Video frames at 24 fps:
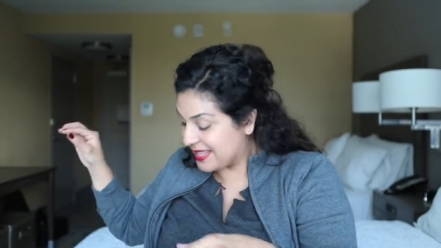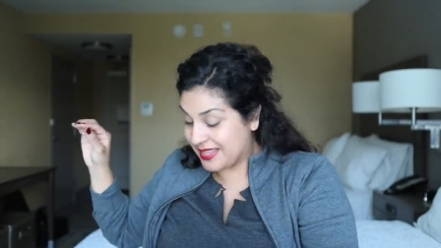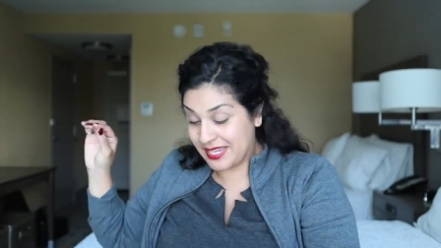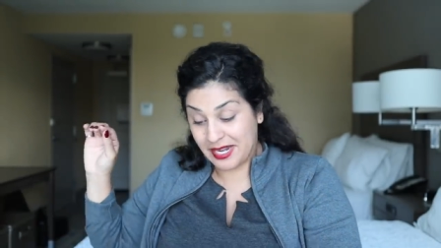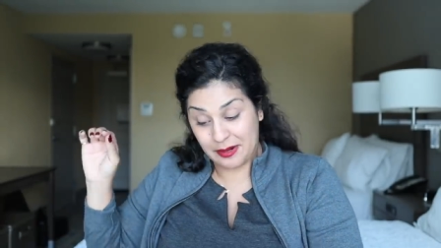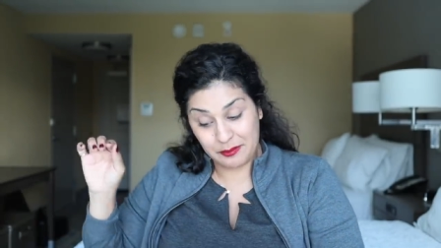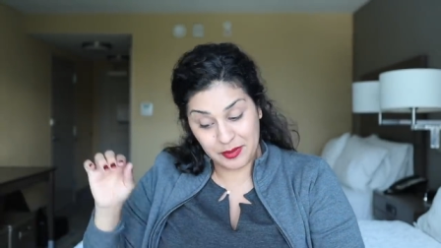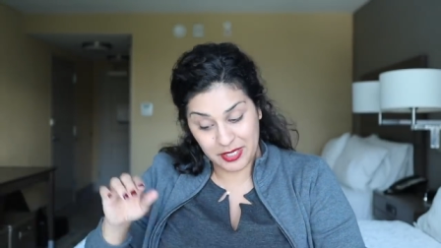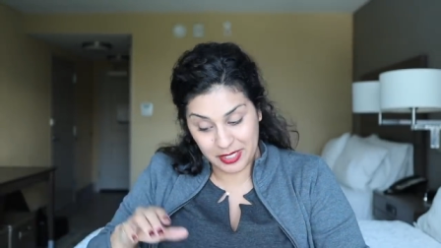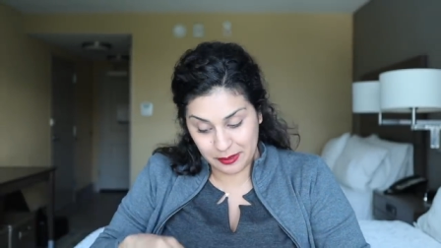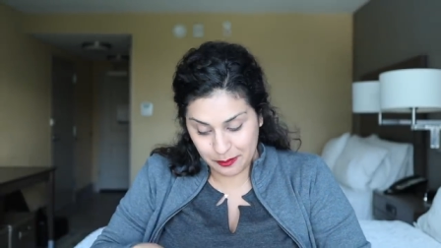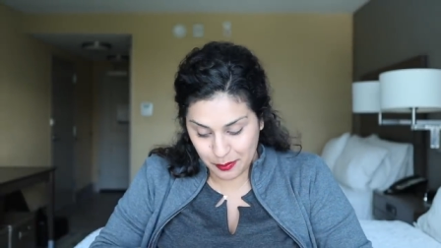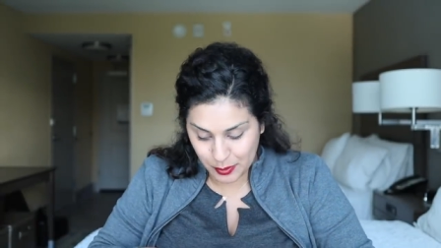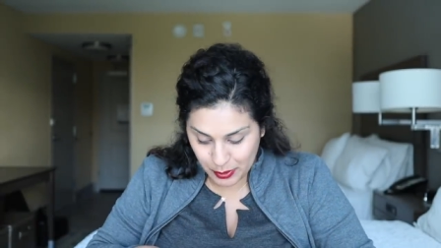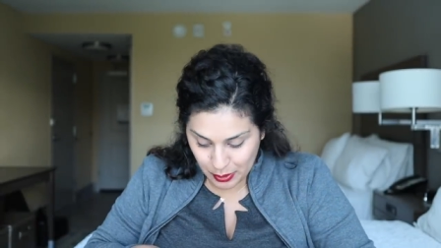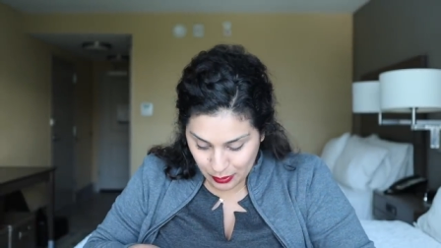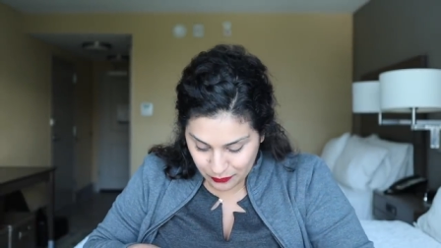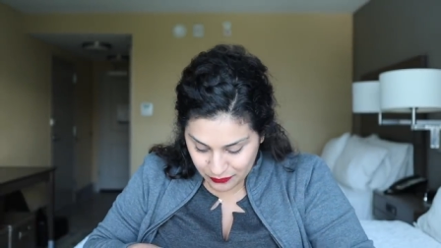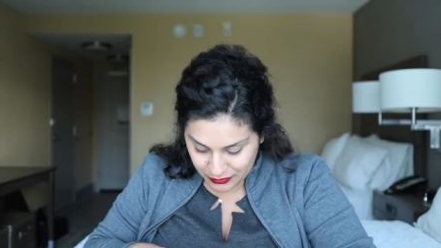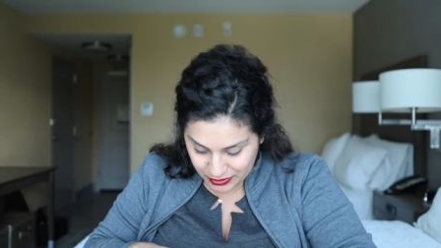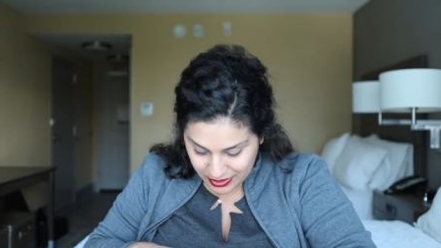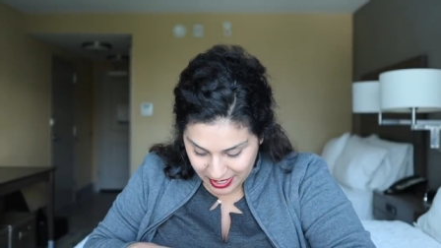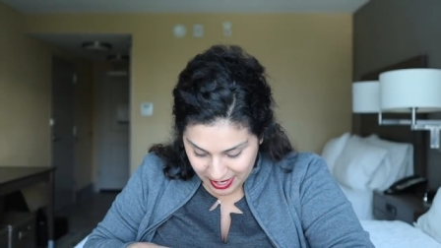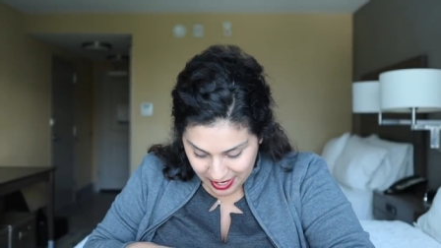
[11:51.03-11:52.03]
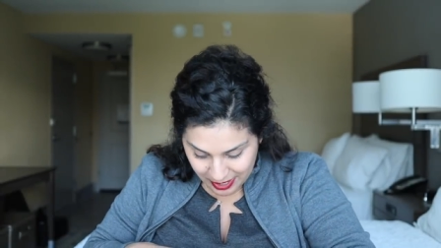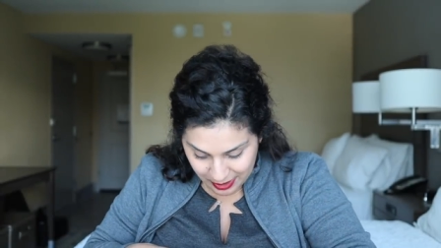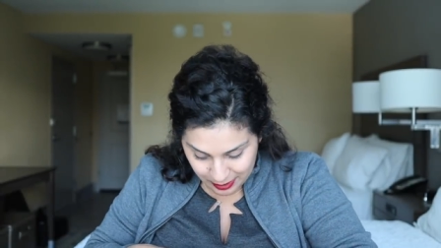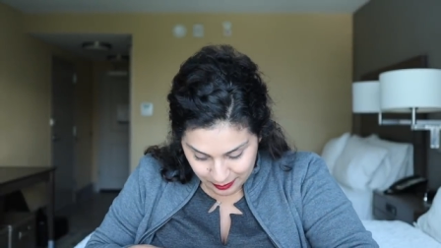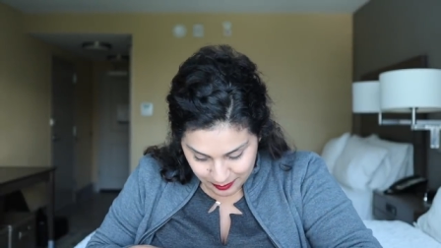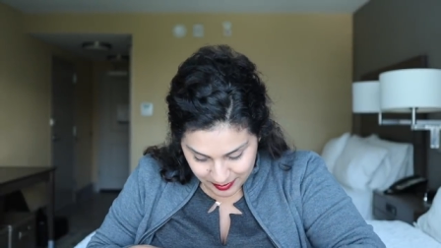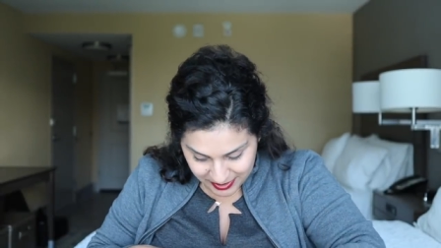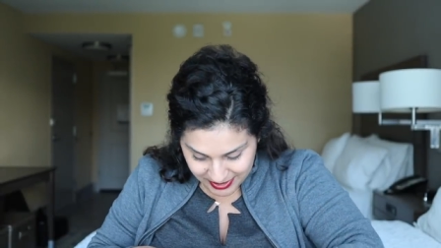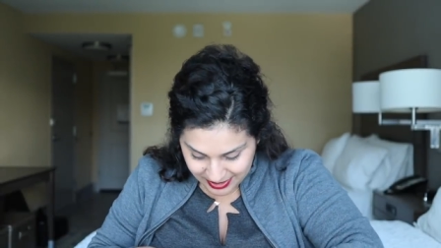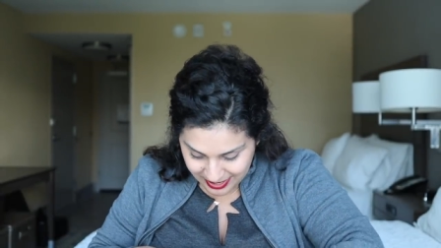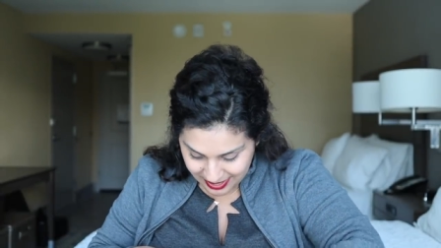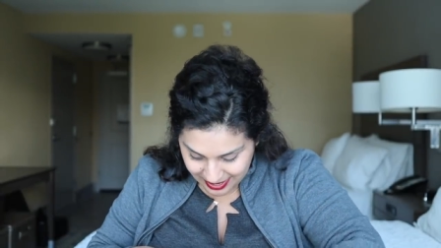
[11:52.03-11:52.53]
that I'm gonna put over there
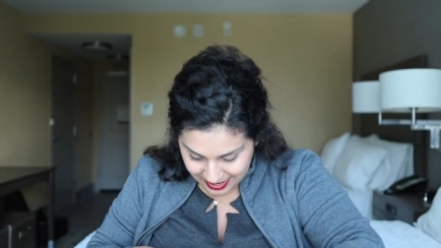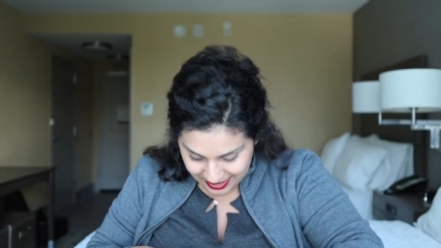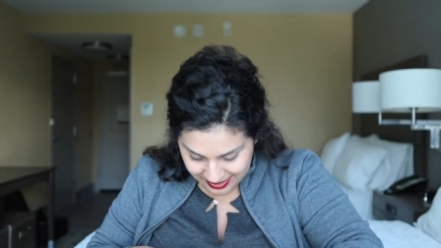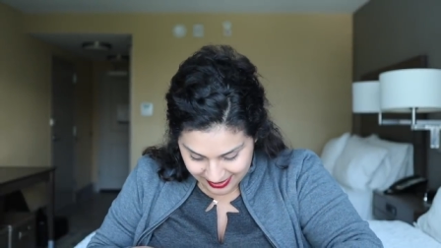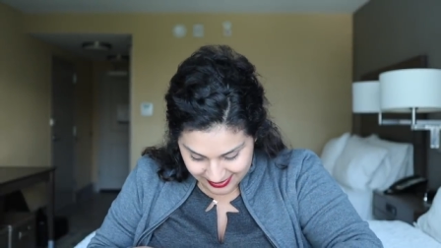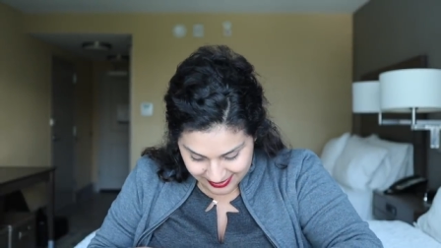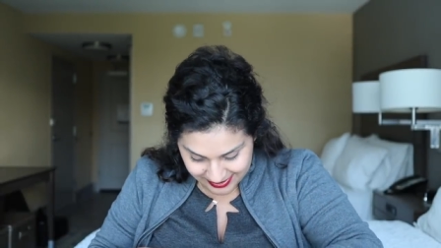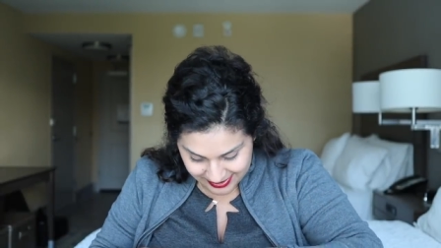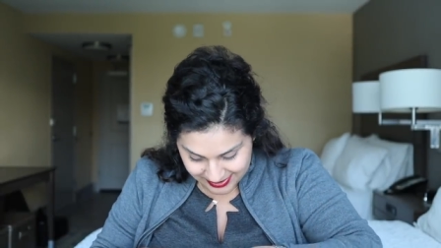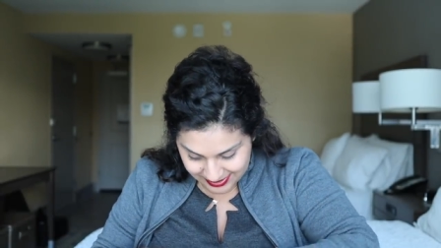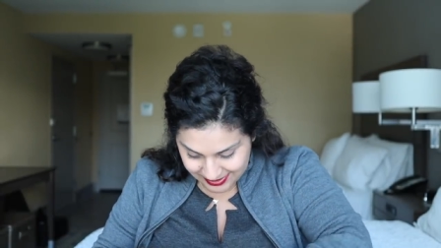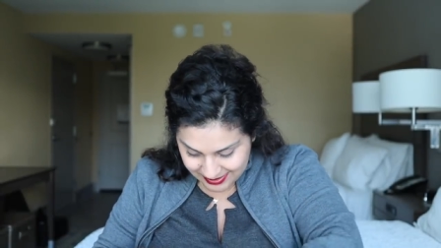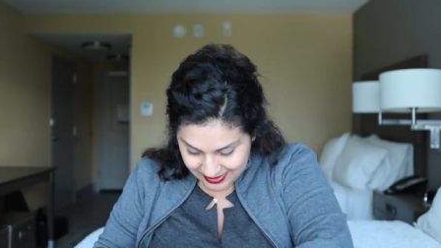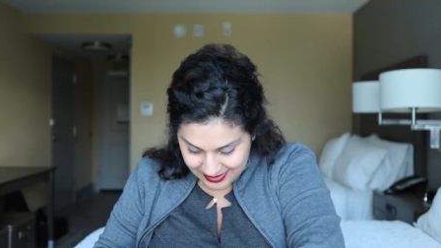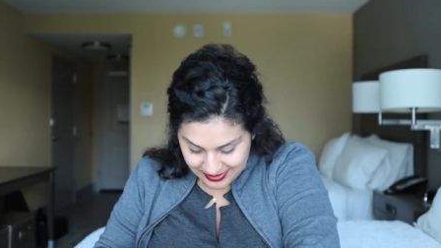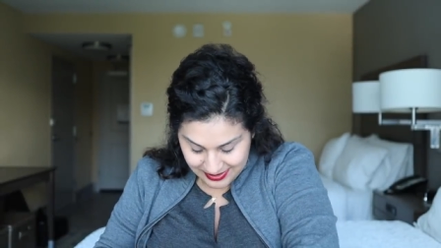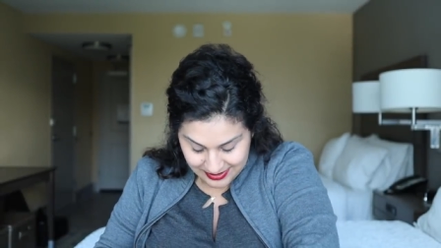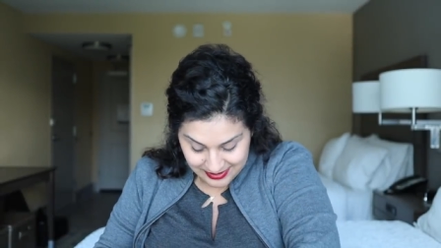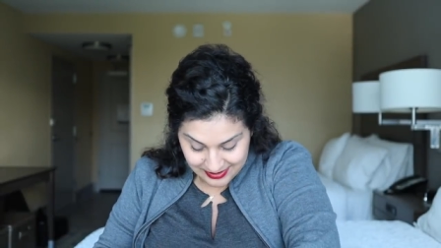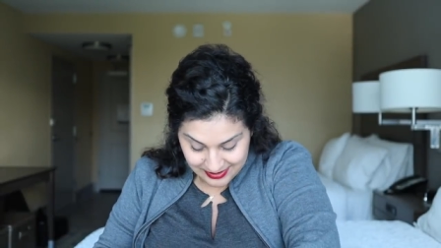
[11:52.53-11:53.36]
because